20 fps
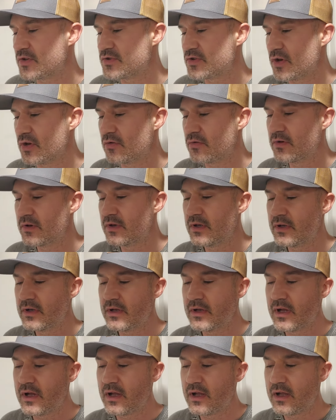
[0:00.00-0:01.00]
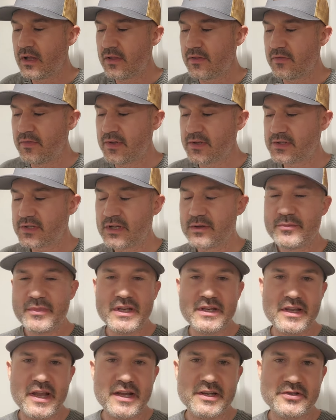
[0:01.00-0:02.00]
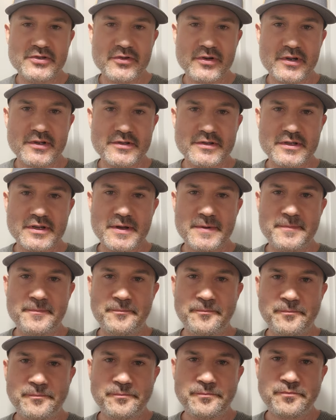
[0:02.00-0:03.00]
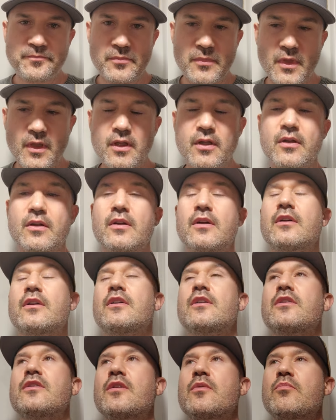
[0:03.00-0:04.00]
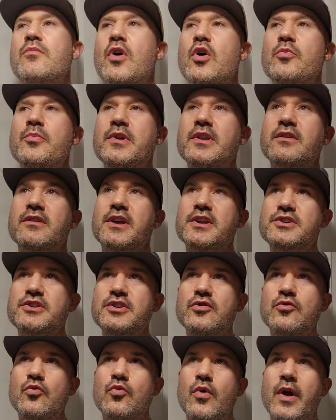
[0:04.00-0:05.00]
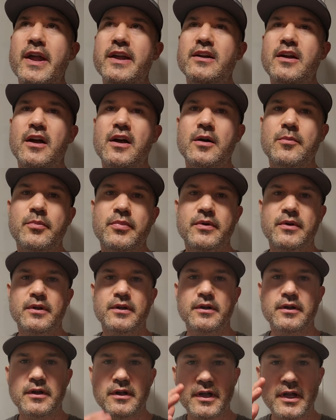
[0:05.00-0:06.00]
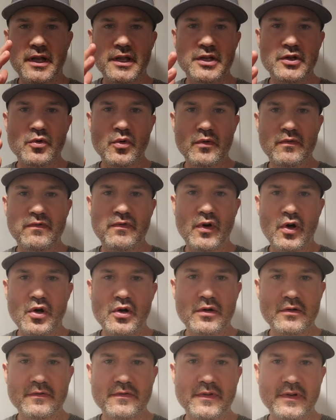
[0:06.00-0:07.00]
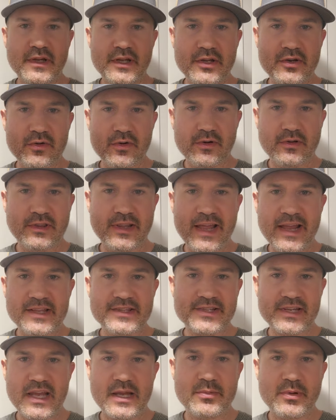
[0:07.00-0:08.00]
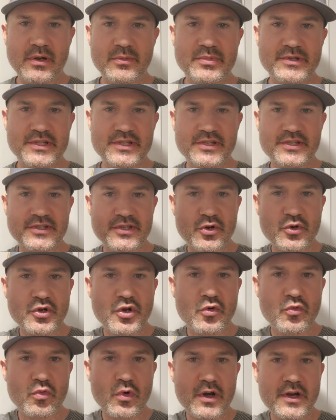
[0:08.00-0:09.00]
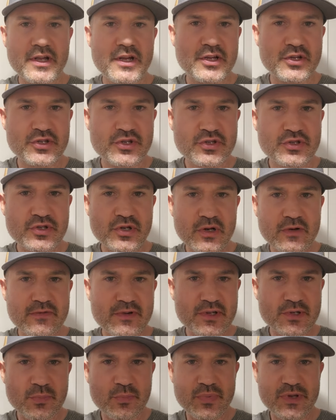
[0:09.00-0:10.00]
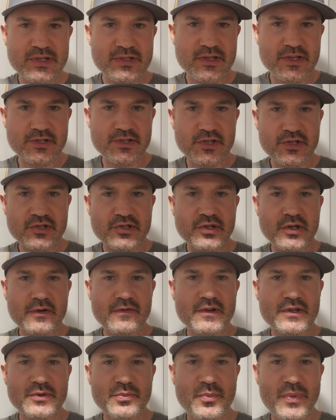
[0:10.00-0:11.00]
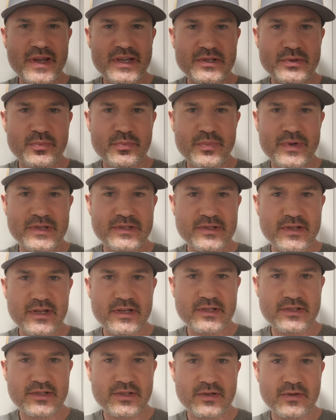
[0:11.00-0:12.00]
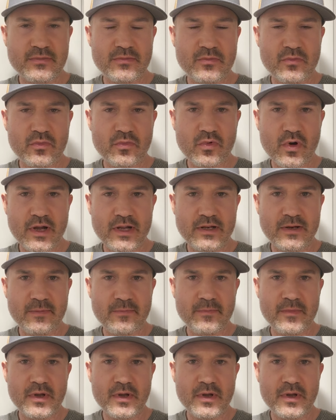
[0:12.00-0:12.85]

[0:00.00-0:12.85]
So, this could be dangerous. The moment that you wake up and you evolve in your landscaping business, so you're running a service business, a service based business, right?